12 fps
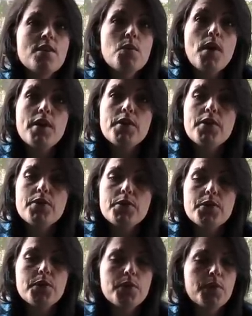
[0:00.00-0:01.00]
went
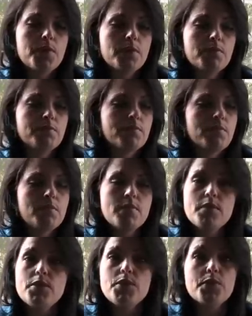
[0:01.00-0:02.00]
through
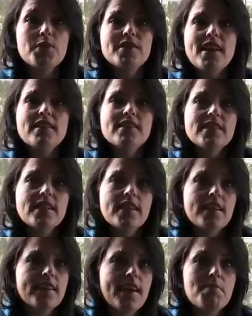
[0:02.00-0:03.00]
the testing,
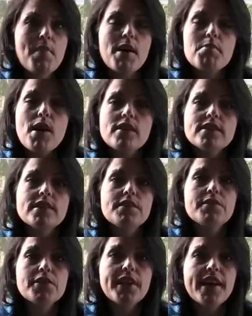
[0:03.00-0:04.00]
and it came back
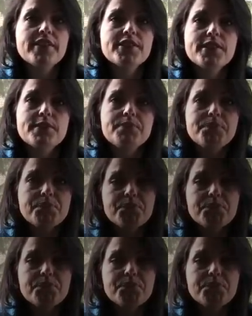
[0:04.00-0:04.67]
positive for cancer.